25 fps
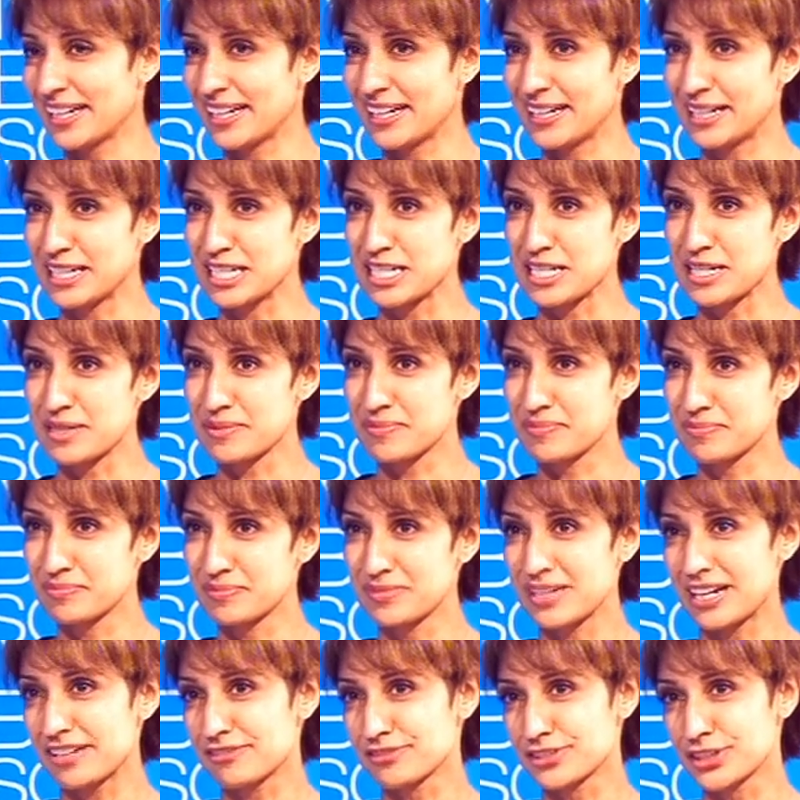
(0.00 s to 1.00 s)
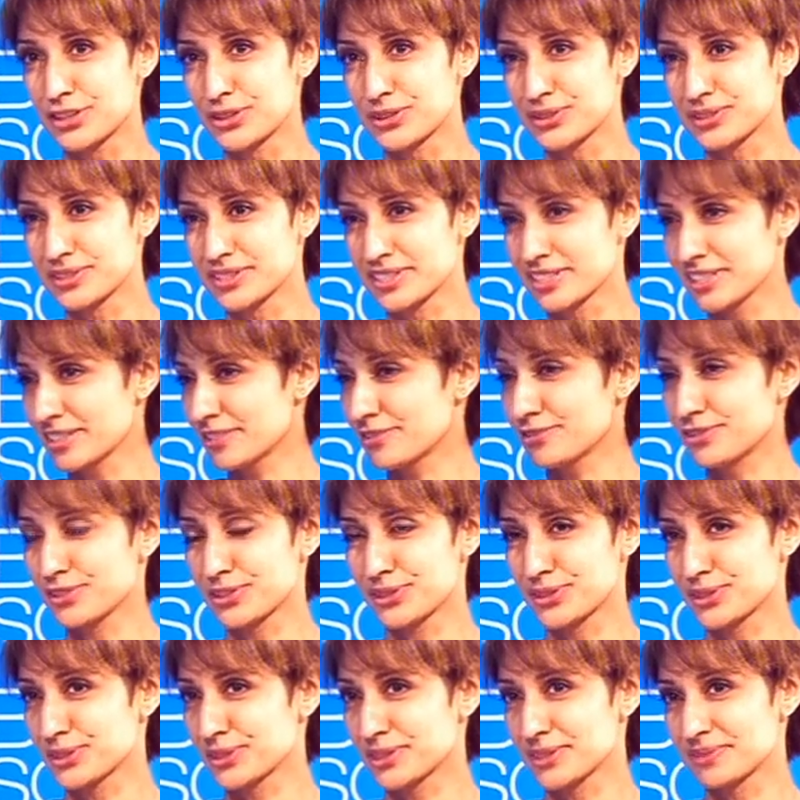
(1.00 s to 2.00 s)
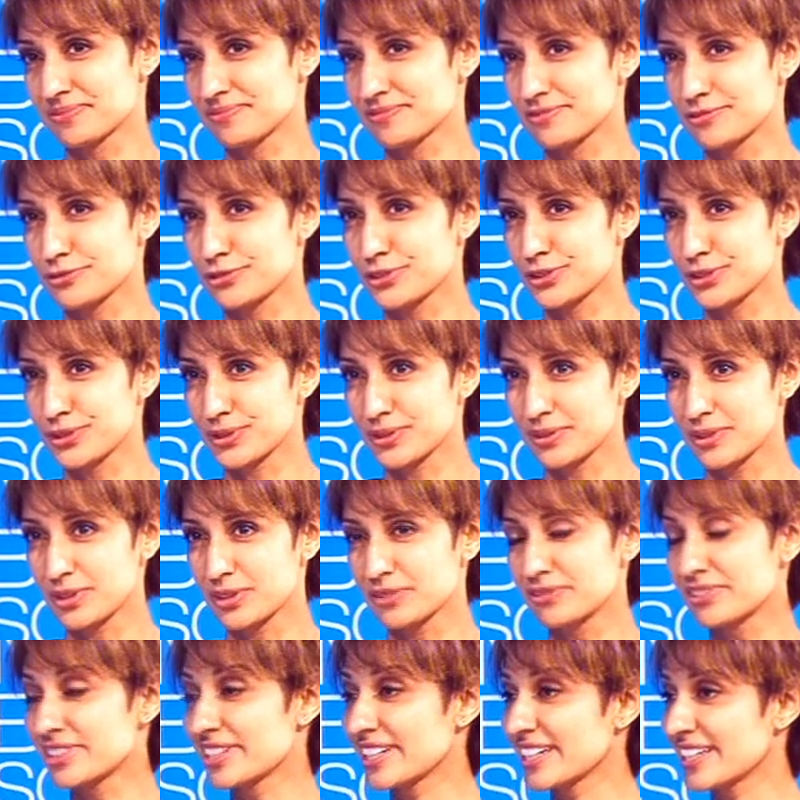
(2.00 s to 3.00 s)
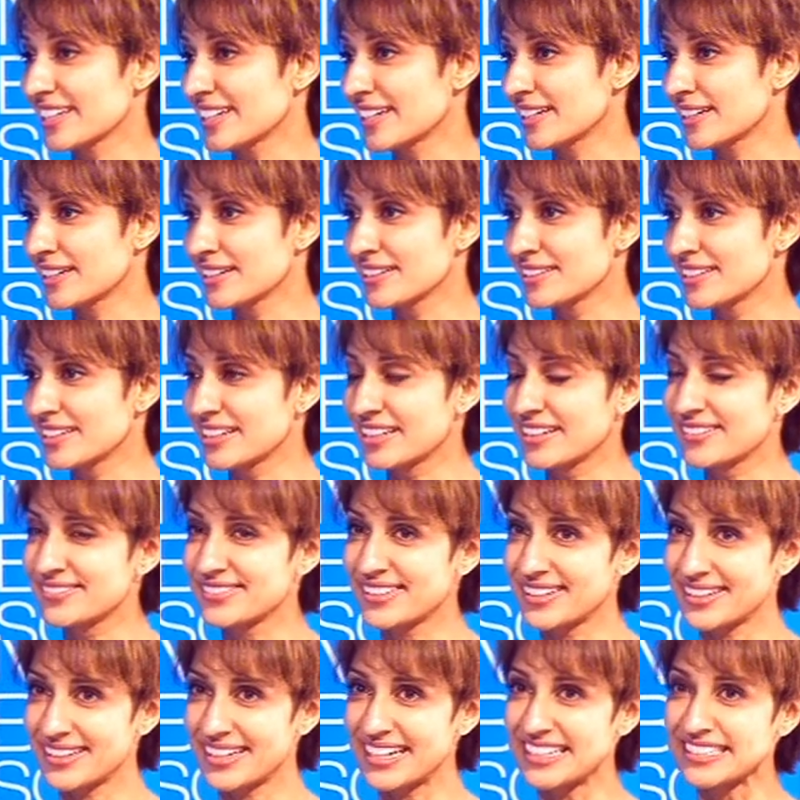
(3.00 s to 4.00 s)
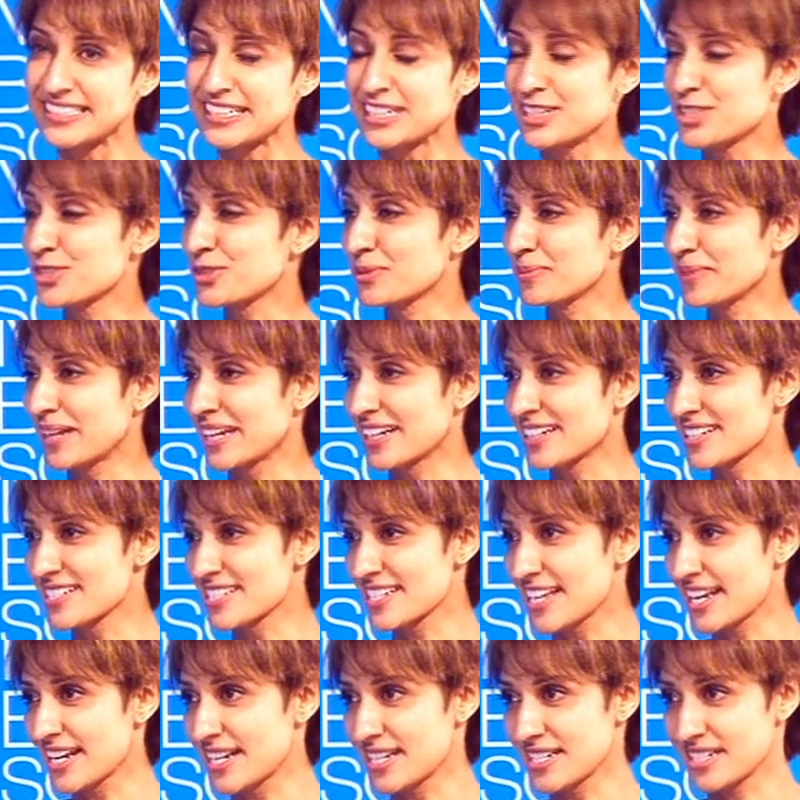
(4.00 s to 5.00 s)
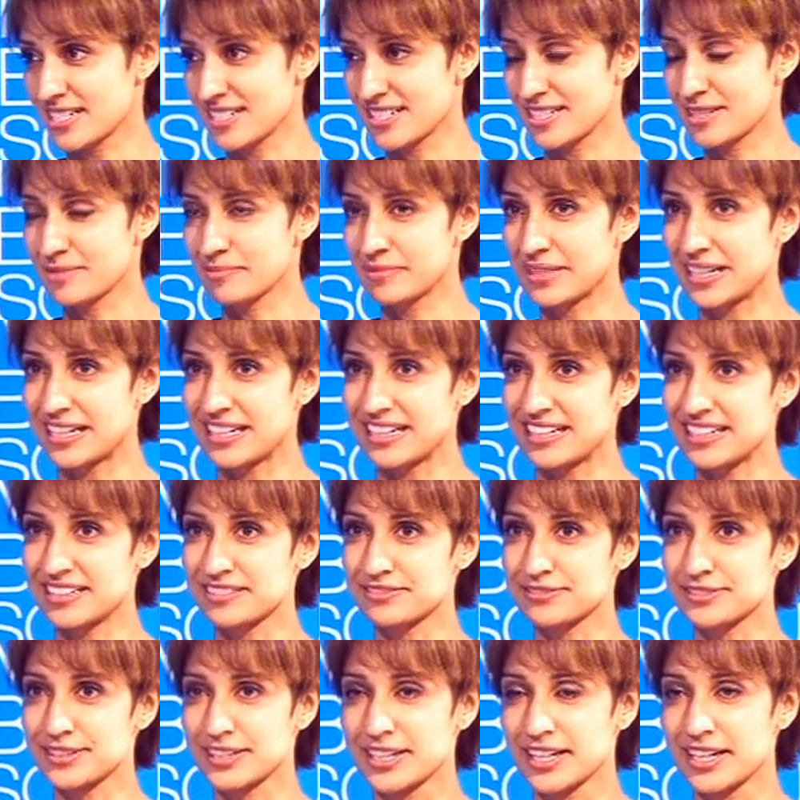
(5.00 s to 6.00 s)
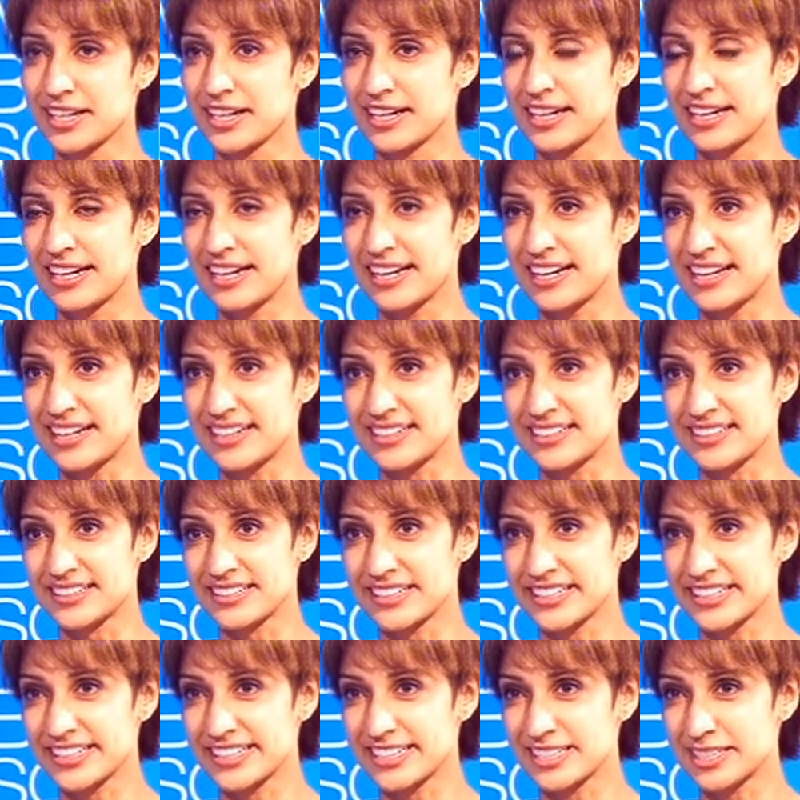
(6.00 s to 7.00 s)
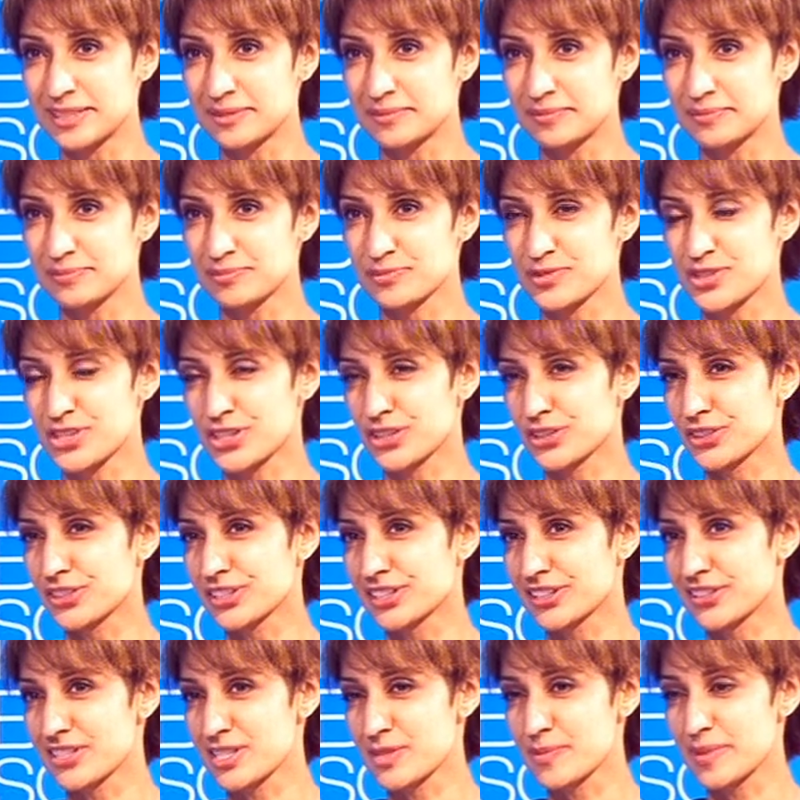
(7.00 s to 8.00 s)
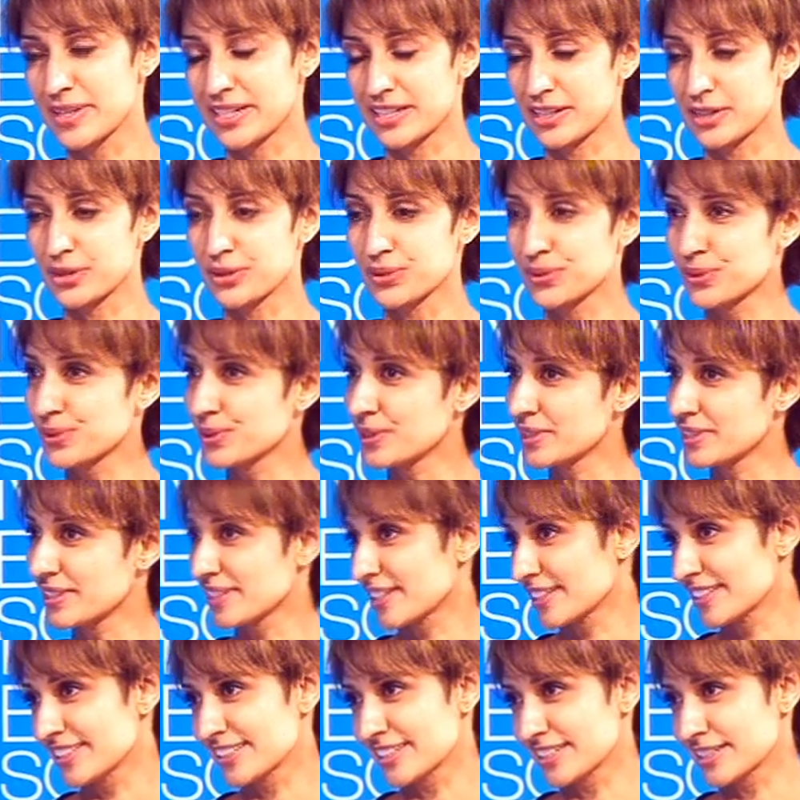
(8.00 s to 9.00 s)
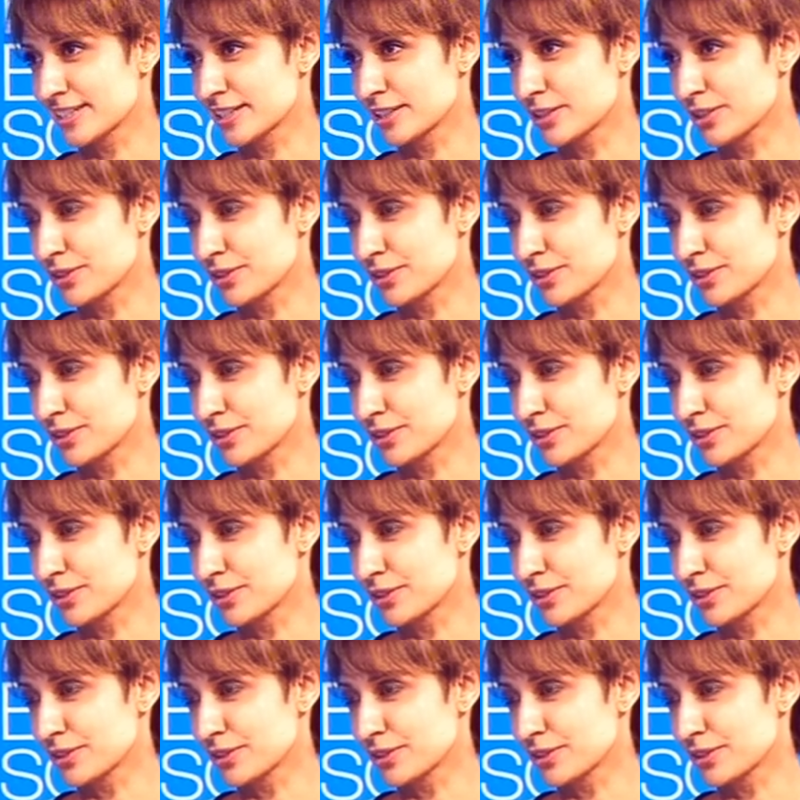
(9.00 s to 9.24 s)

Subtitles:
I've known for over a year that I need to make a change in my life, and so you know, it's been a whole year